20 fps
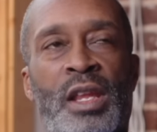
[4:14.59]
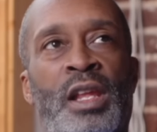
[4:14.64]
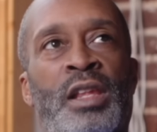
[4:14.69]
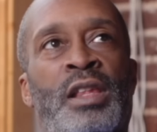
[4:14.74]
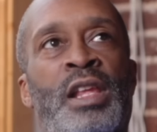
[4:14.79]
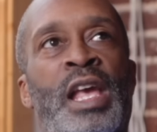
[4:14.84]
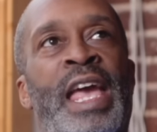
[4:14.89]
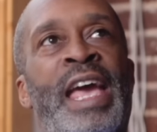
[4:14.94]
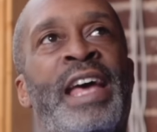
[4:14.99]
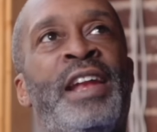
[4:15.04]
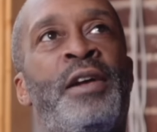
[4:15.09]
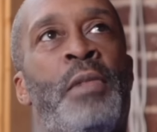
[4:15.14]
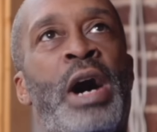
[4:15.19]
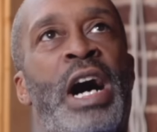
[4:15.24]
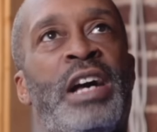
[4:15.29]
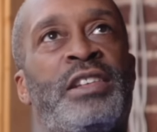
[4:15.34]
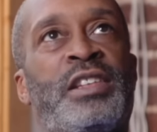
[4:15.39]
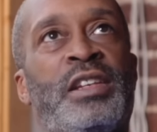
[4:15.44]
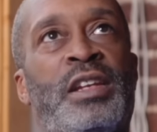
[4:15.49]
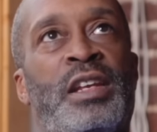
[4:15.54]
The
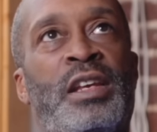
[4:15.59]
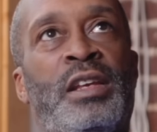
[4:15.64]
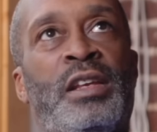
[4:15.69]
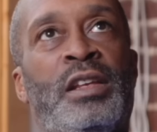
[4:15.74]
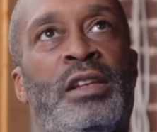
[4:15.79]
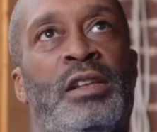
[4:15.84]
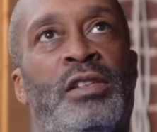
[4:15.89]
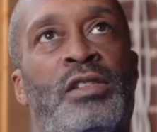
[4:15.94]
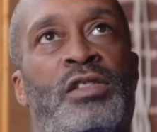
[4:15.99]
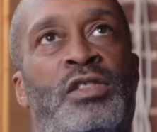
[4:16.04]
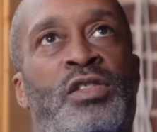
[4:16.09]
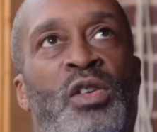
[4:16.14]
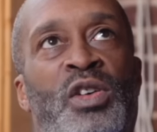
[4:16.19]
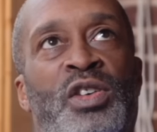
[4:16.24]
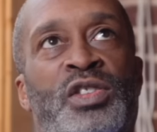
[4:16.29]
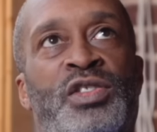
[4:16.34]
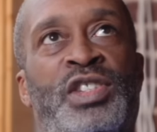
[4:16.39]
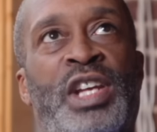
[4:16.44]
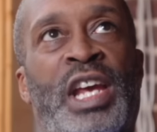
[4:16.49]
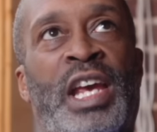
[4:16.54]
animosity
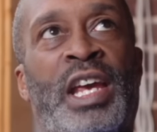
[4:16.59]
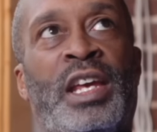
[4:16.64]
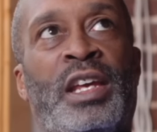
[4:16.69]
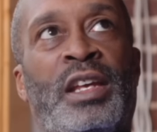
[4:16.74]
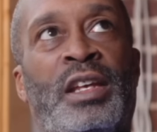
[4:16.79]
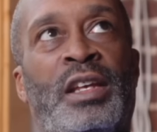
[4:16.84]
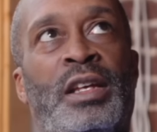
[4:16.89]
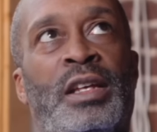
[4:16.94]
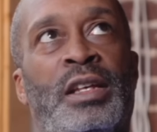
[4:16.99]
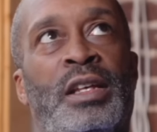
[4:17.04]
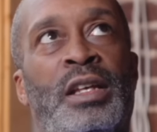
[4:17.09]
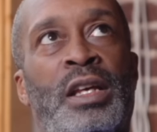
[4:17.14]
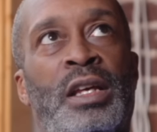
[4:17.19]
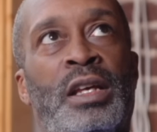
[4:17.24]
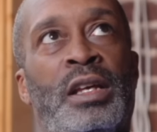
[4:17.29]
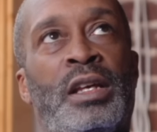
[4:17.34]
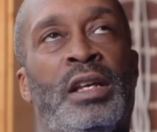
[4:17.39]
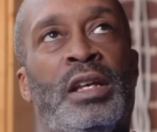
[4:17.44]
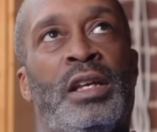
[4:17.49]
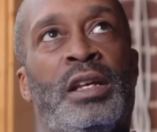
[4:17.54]
towards Jay
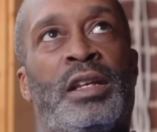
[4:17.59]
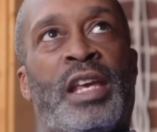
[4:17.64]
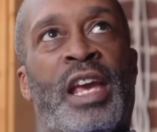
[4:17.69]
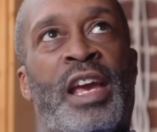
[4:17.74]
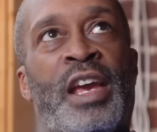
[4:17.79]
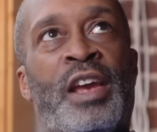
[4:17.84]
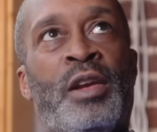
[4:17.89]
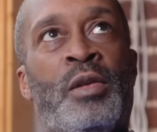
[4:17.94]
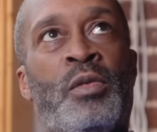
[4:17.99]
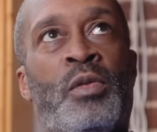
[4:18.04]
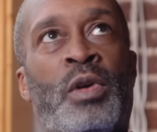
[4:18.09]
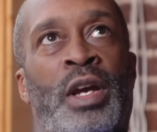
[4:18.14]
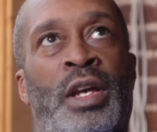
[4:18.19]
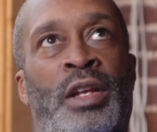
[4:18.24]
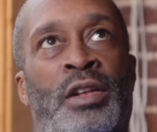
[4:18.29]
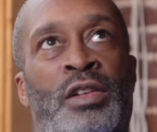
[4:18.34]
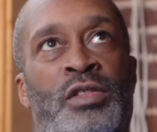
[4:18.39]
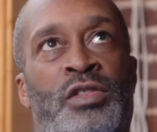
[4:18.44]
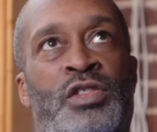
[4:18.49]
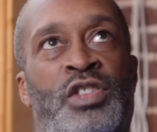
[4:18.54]
came
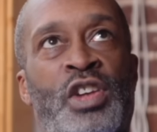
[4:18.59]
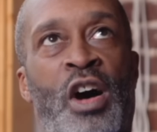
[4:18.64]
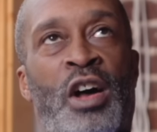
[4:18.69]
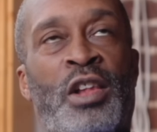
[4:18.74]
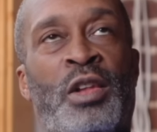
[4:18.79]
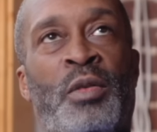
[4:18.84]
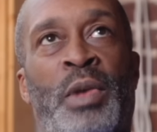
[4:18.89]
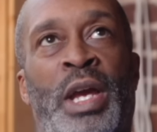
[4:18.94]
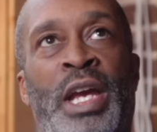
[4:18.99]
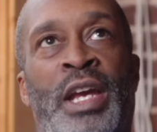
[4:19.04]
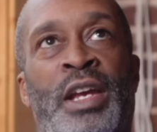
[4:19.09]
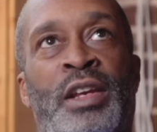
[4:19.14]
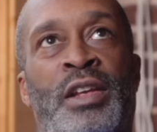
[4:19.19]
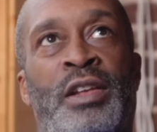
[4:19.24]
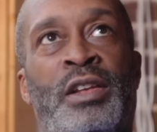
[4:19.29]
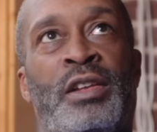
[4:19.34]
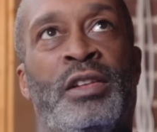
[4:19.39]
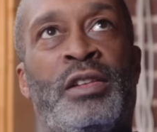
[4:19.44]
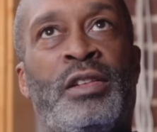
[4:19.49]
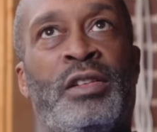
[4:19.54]
when
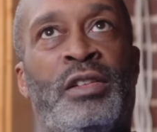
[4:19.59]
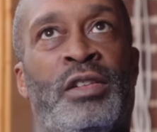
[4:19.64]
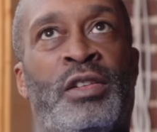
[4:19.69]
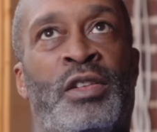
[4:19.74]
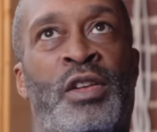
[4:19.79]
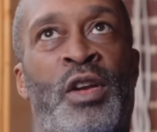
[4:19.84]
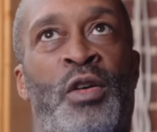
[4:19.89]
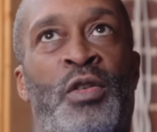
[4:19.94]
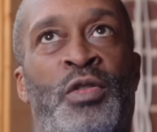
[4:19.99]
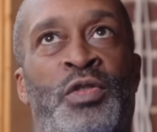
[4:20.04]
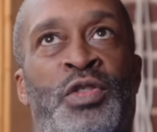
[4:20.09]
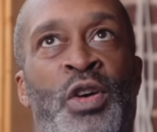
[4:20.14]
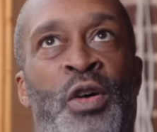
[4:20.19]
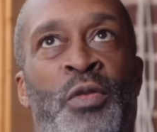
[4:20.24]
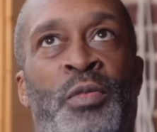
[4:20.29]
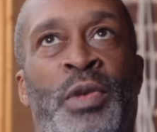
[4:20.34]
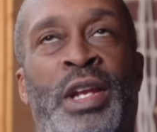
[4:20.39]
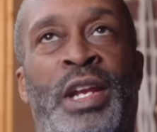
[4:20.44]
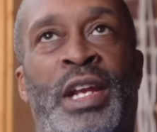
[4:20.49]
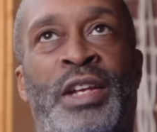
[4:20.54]
Charlamagne, you know, told
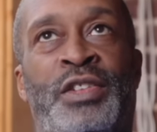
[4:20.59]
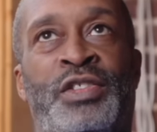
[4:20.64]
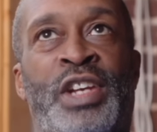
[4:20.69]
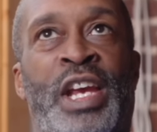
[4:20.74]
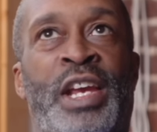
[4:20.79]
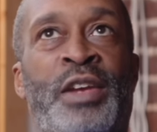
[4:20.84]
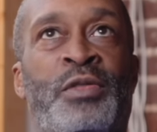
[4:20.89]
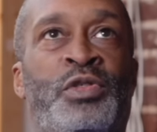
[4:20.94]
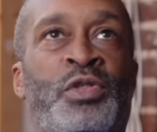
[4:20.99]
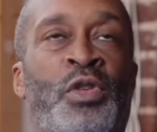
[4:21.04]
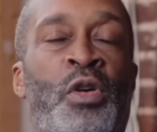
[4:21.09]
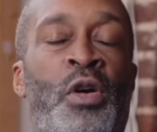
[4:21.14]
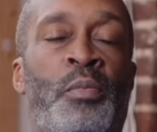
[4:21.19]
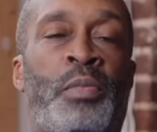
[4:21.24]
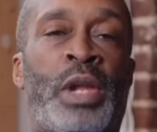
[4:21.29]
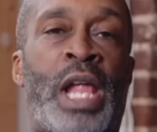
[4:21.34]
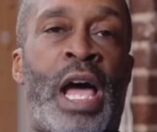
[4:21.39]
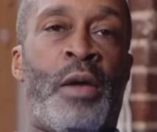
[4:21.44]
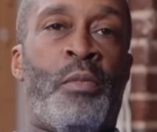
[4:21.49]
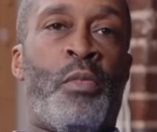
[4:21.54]
me that Jay was going
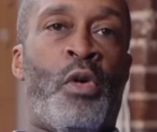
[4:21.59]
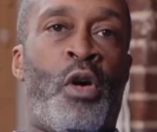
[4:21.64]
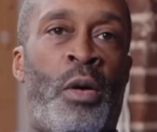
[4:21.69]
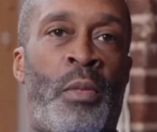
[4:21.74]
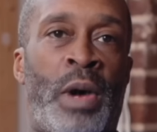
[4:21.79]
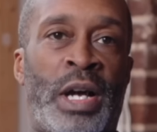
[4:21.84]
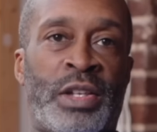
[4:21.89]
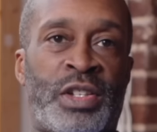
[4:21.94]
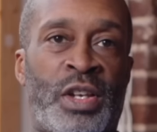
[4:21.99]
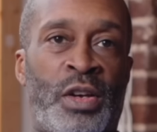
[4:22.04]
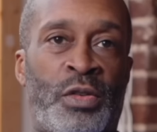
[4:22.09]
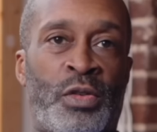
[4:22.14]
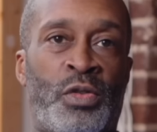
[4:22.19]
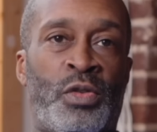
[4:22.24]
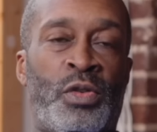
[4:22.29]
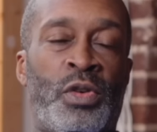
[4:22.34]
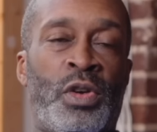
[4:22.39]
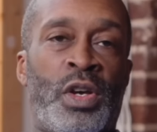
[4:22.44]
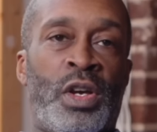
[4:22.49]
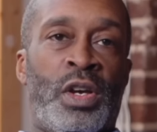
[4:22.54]
blackball my
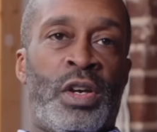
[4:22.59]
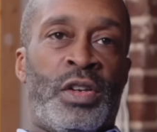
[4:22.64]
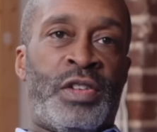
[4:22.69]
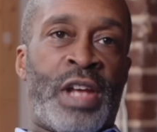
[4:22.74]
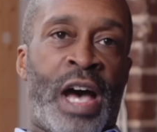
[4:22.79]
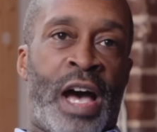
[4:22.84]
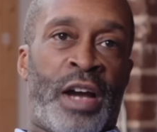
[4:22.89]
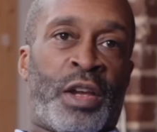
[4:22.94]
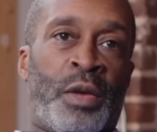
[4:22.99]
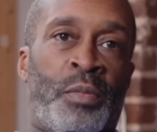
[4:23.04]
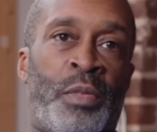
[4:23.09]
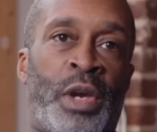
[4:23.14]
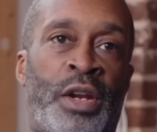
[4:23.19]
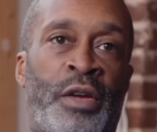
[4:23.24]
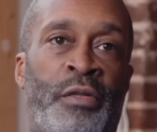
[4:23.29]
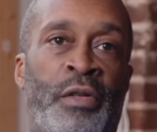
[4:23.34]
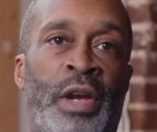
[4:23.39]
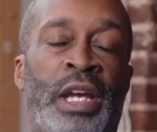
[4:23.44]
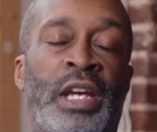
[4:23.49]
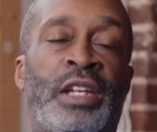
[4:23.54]
Tunnel
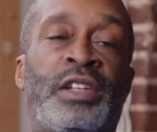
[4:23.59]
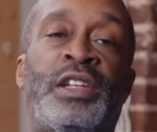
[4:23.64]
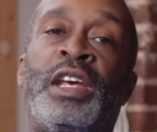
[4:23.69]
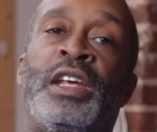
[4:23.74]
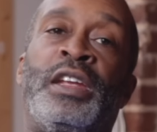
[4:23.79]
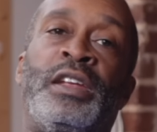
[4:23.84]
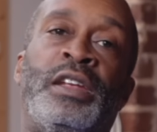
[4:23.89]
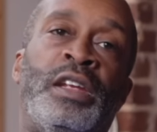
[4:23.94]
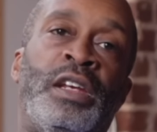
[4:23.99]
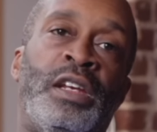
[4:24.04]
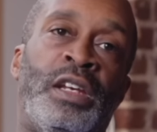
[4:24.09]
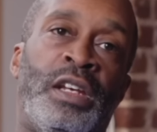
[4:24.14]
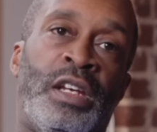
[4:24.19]
documentary. And then